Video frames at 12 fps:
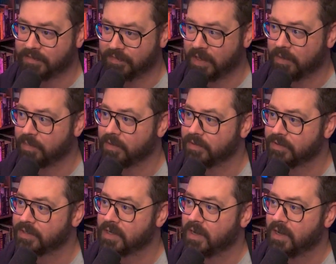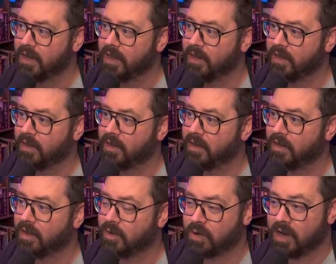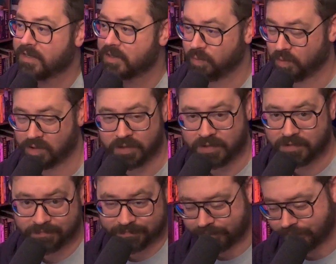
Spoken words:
developers across the world